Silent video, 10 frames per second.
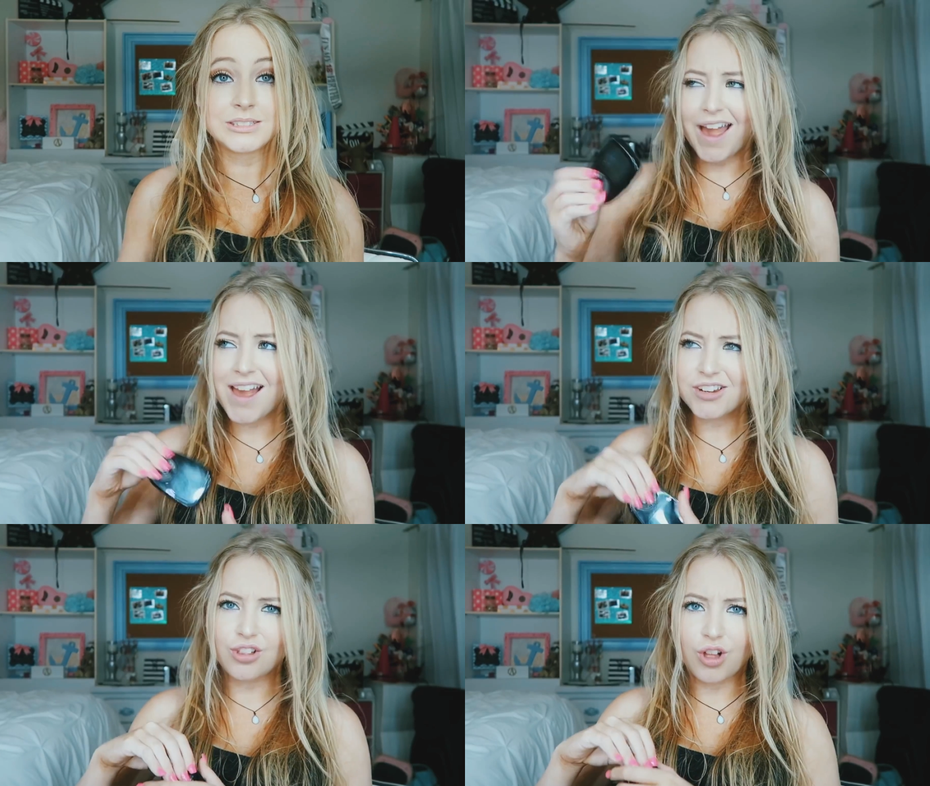
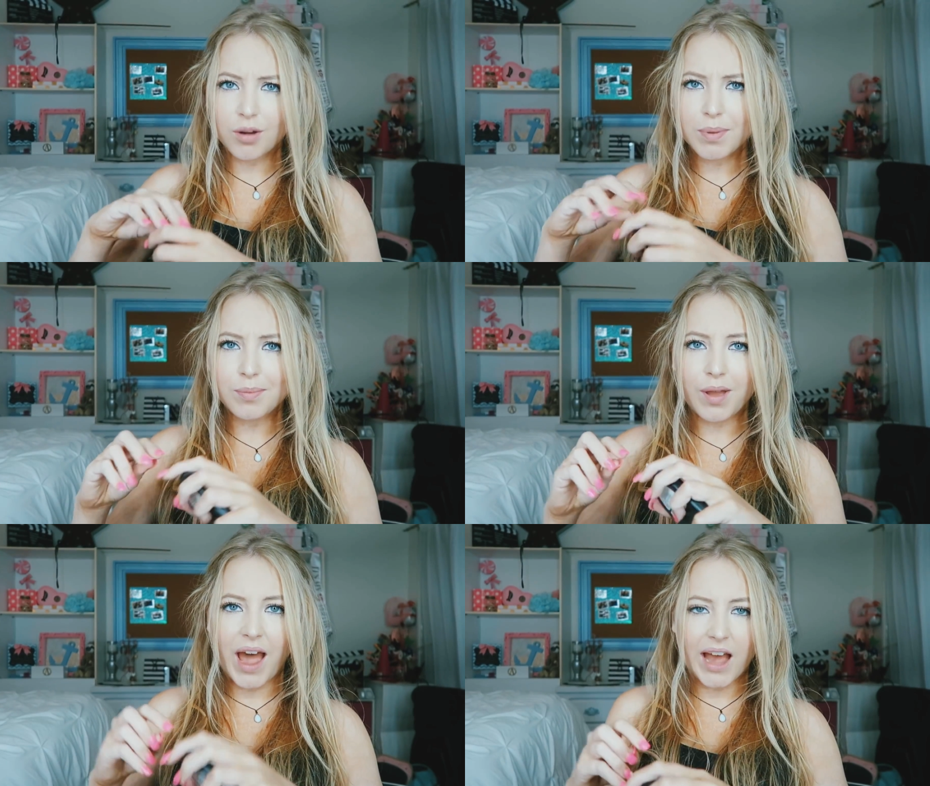And a lot of
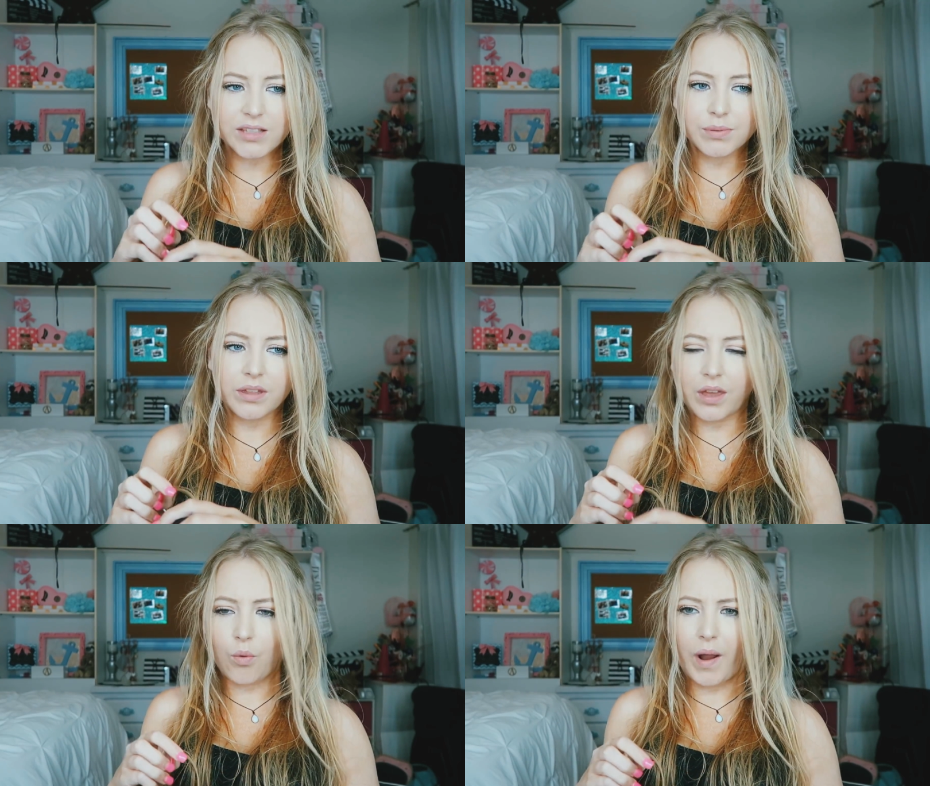people ask
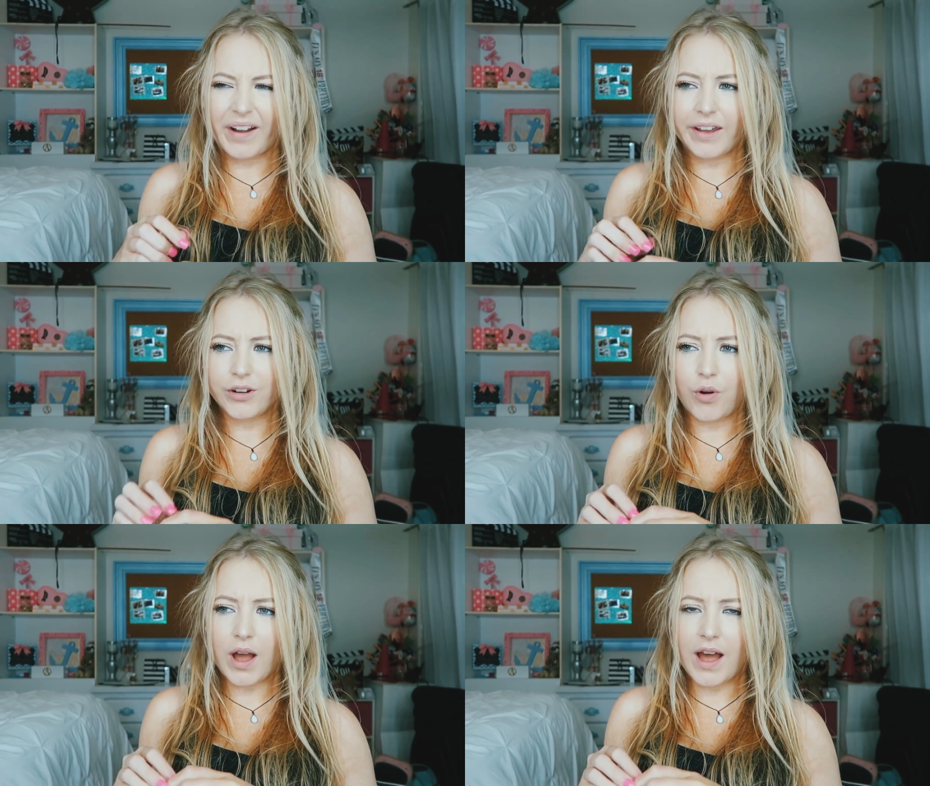me like why I
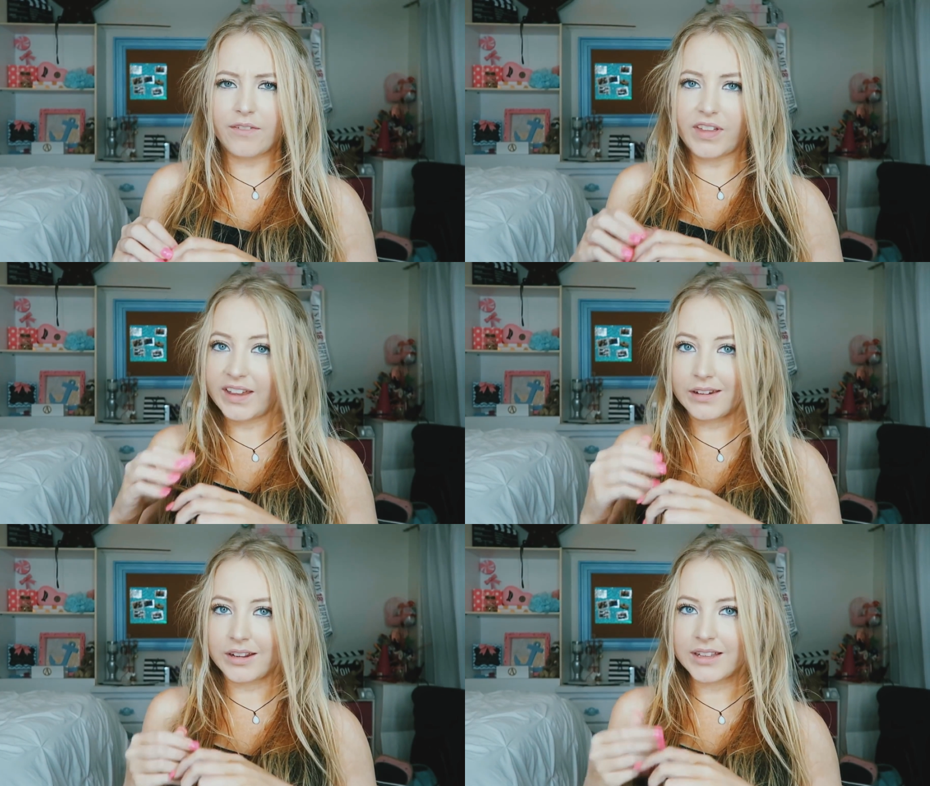don't have like an